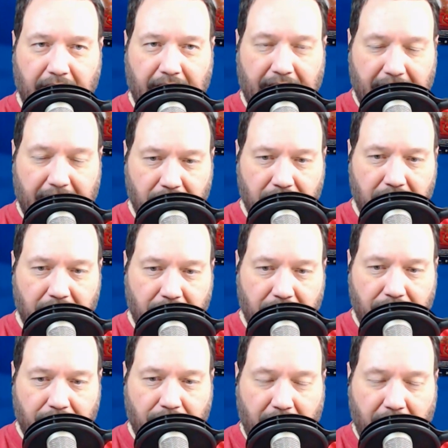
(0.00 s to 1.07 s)
And I don't know
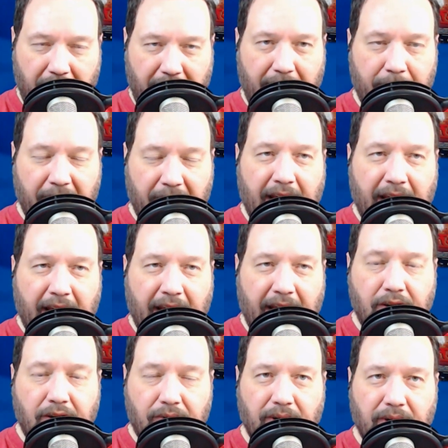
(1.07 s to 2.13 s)
why. I mean,
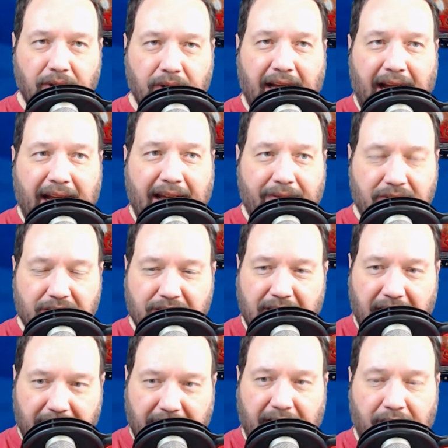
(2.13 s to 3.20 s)
I haven't
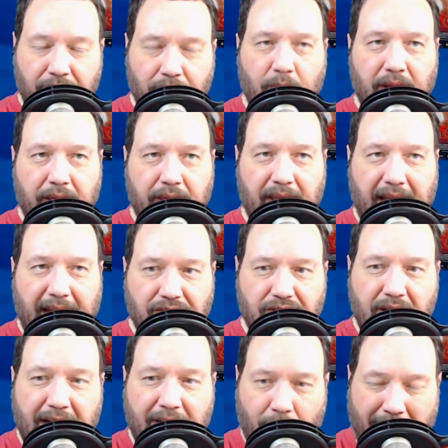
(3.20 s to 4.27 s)
sat down with a
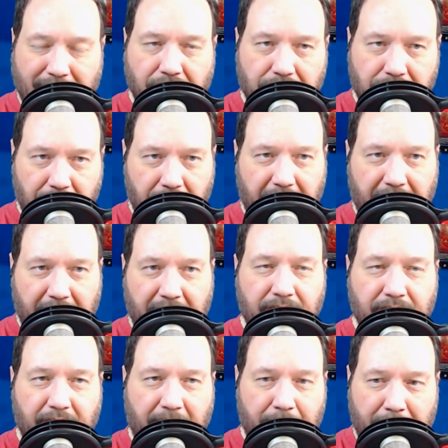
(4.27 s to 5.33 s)
check register and
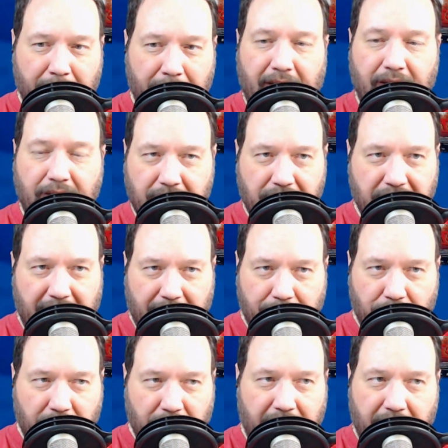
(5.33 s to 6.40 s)
balanced a
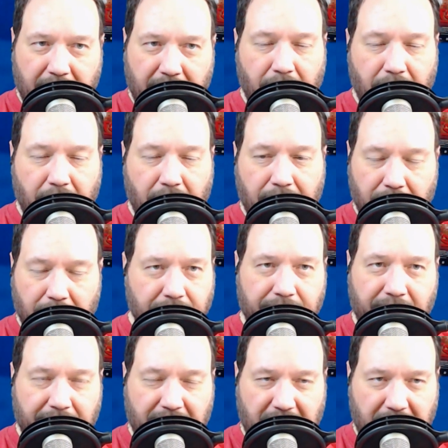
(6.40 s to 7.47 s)
checkbook in over
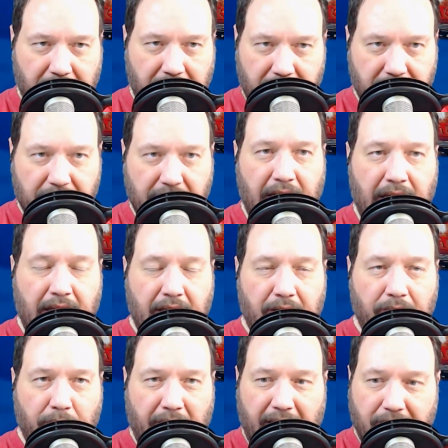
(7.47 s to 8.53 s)
15 years.
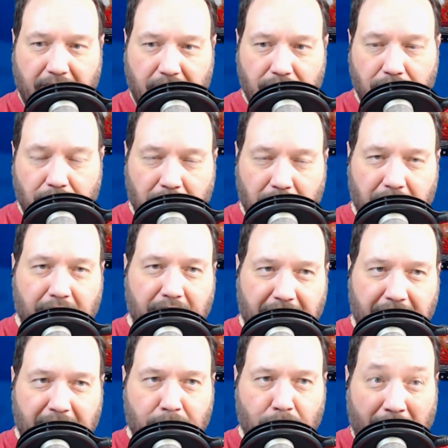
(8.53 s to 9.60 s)
But I do
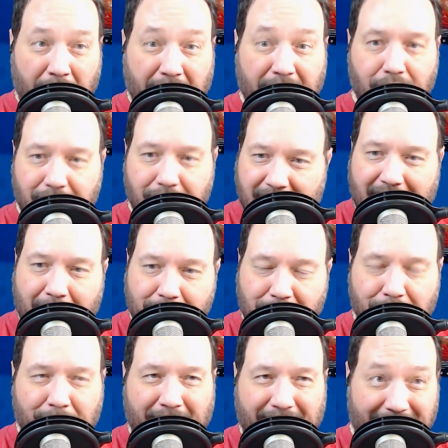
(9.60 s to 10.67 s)
keep regular tabs
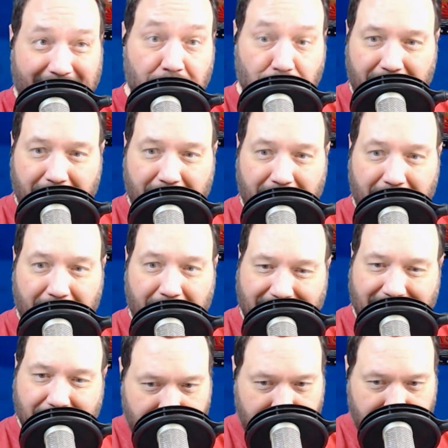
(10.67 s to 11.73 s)
on my electronic
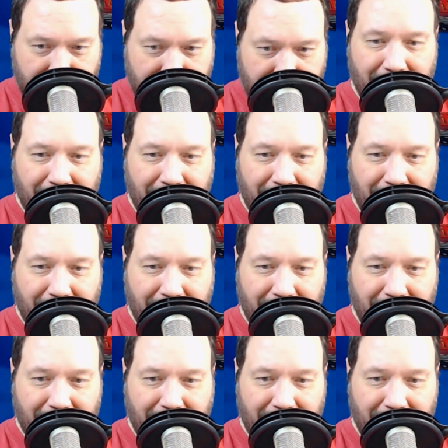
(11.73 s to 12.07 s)
activities.